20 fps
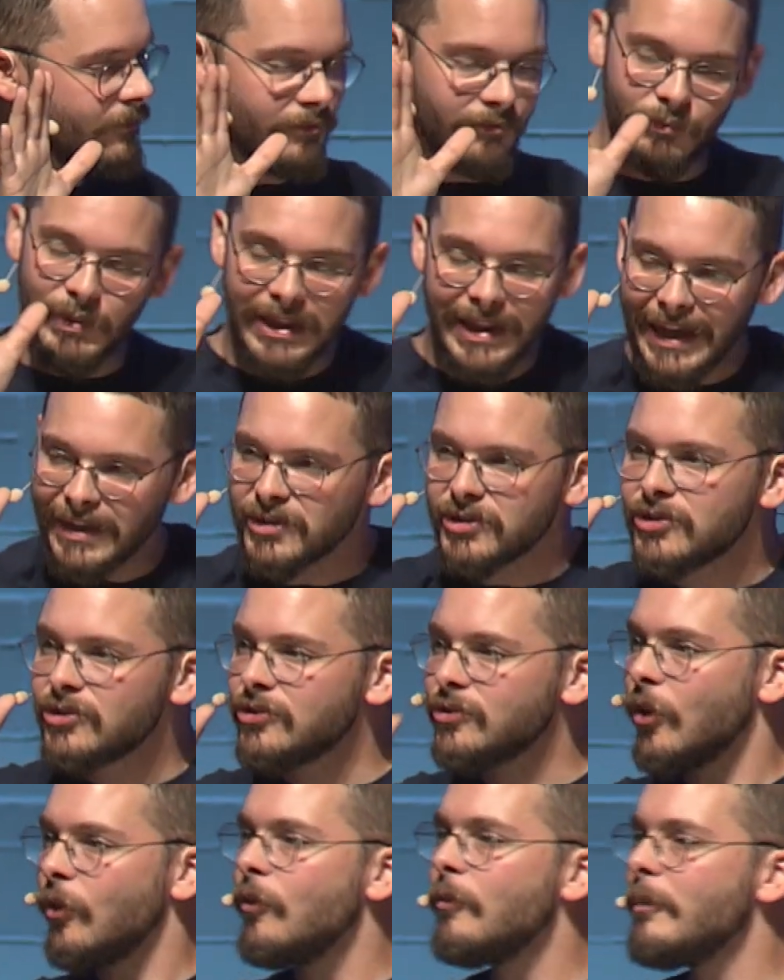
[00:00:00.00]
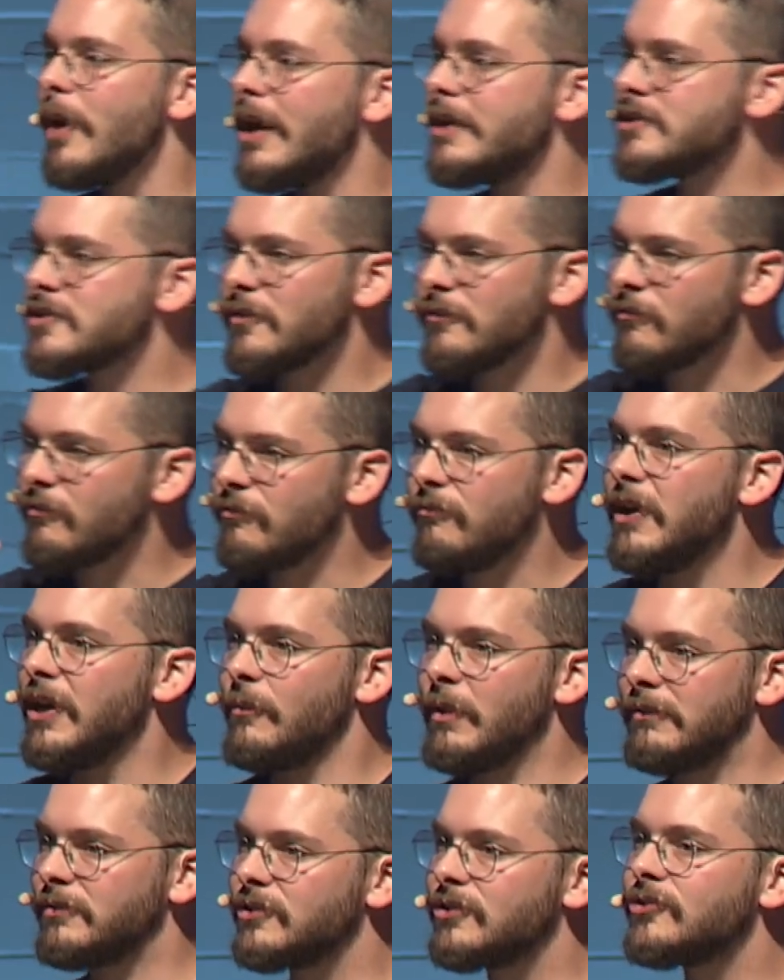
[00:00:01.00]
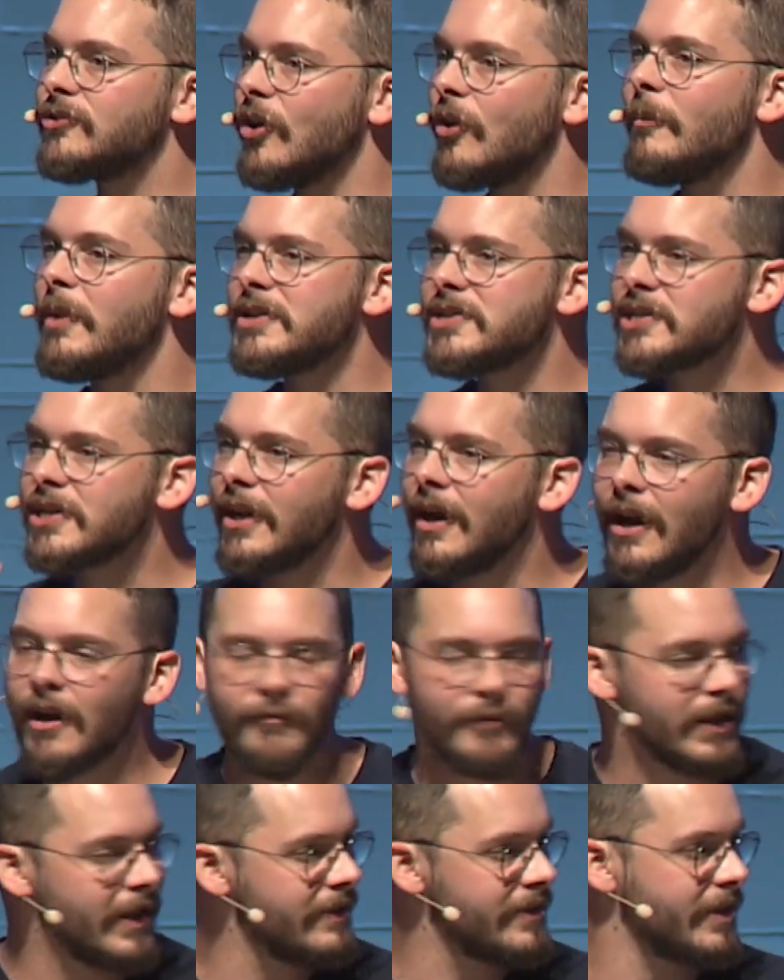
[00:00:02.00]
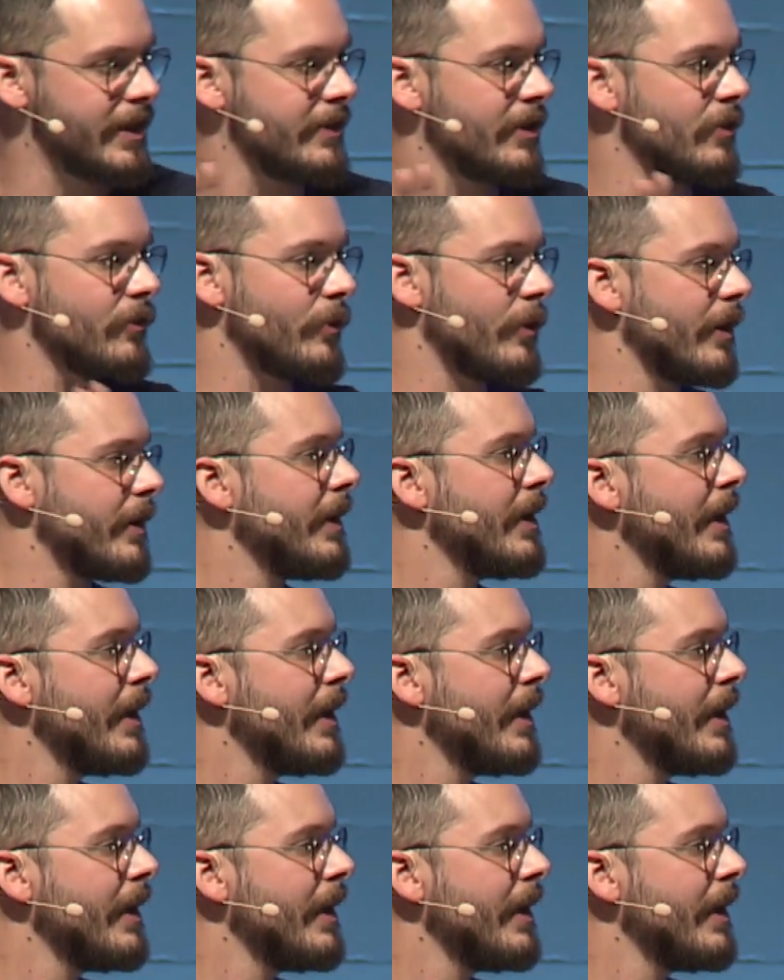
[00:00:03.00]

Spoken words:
lack so much fear. We have so much confidence in the Lord.